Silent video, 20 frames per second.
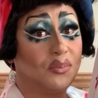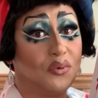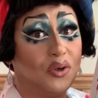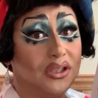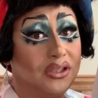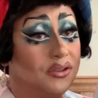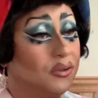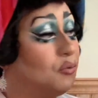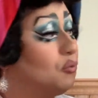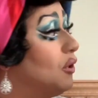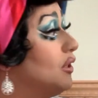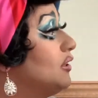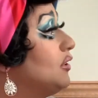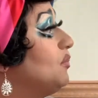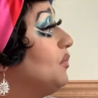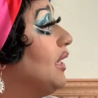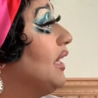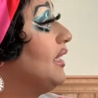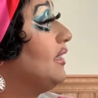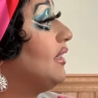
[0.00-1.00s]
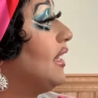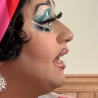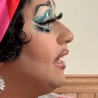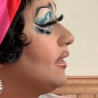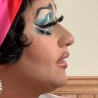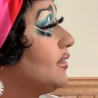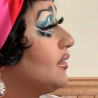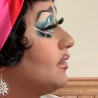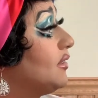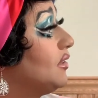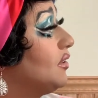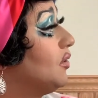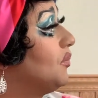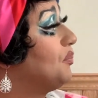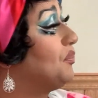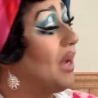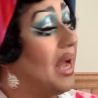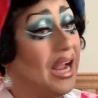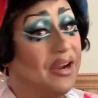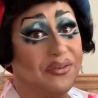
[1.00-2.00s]
wondered what to play next.
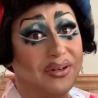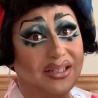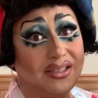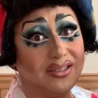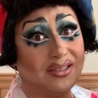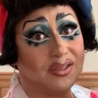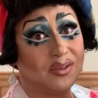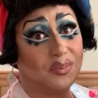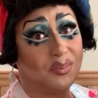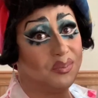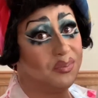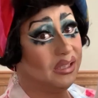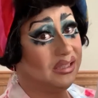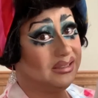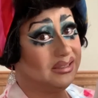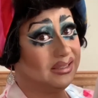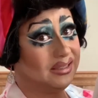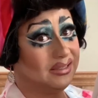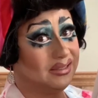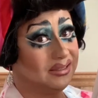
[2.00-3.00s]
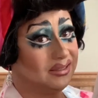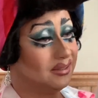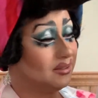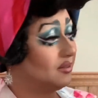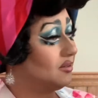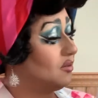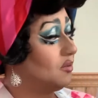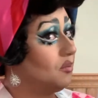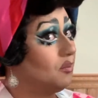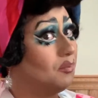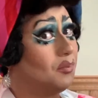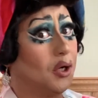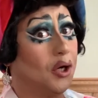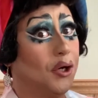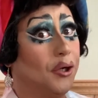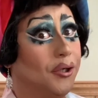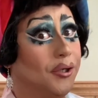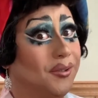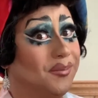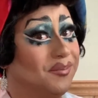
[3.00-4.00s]
Pirate? Princess?
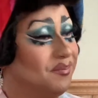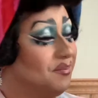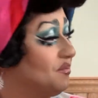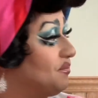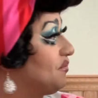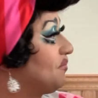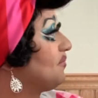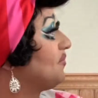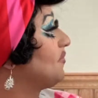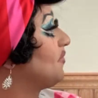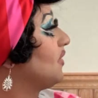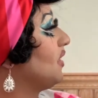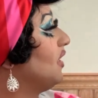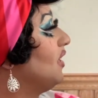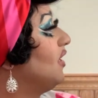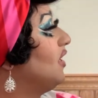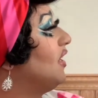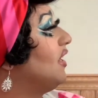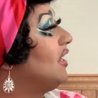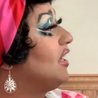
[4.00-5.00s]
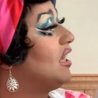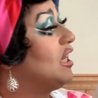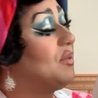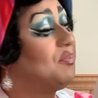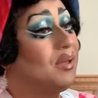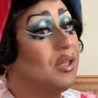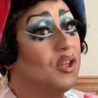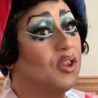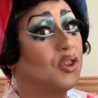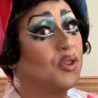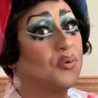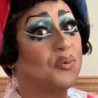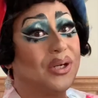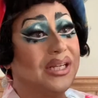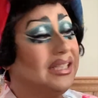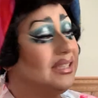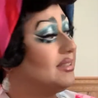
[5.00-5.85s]
Bird? Heaping three